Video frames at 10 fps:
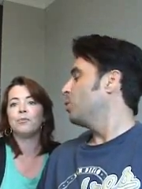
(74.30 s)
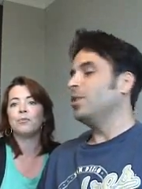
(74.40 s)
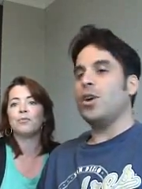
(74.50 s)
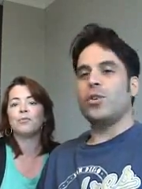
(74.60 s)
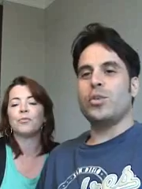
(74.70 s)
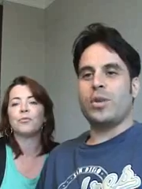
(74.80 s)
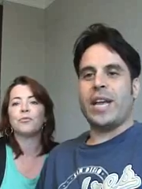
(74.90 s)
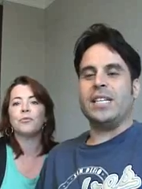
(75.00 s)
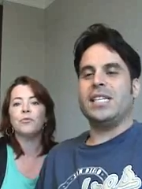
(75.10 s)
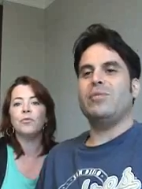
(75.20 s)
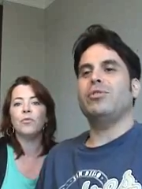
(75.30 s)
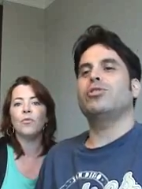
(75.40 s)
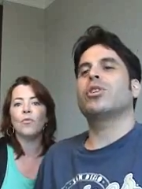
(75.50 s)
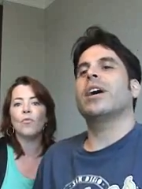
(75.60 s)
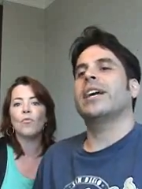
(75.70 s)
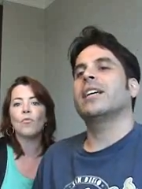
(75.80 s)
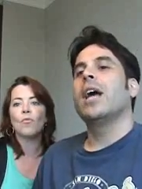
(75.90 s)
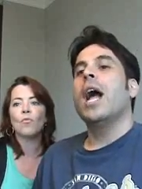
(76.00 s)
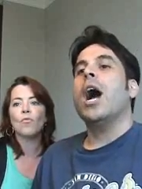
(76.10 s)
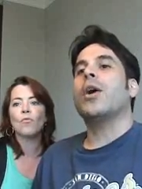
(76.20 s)
Well, no, you were 18 when you tried.
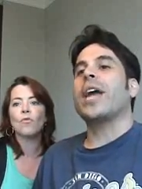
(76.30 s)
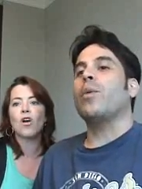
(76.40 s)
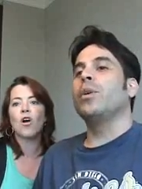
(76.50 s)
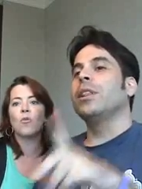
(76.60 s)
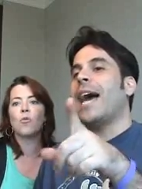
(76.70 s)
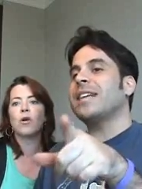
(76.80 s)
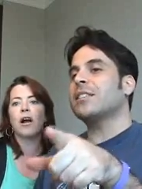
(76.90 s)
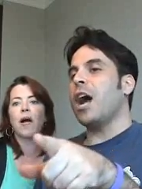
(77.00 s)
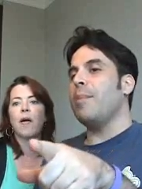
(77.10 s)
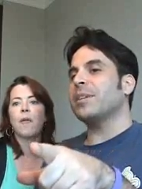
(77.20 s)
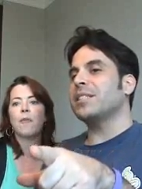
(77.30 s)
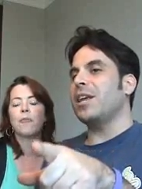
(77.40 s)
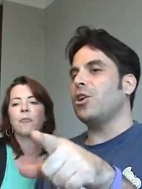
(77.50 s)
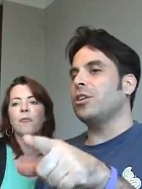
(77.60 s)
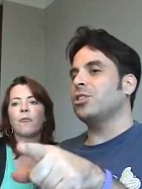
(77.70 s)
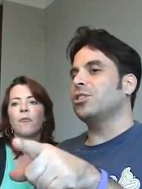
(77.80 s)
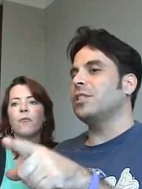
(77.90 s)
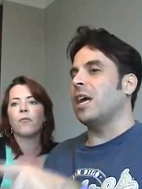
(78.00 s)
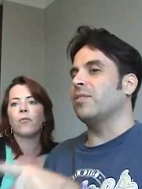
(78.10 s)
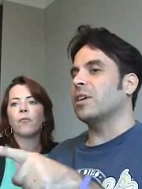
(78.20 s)
Okay, will Last Comic Standing
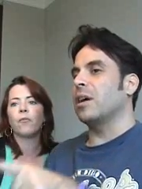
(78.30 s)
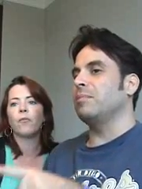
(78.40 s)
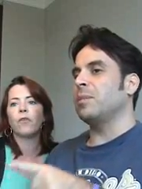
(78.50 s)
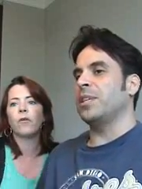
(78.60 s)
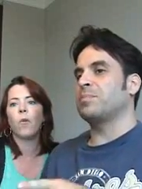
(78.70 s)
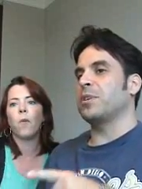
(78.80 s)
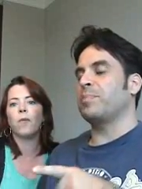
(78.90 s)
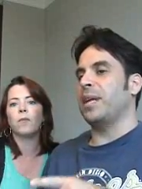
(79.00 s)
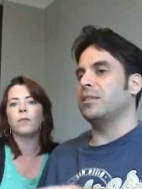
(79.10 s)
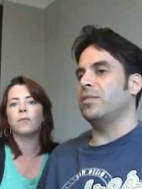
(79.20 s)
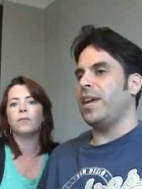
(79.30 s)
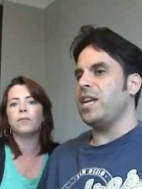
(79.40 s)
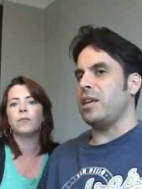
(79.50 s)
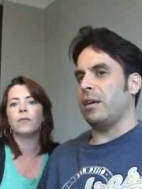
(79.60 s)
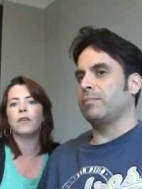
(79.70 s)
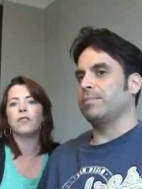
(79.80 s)
auditions ever come to Pittsburgh, Pennsylvania?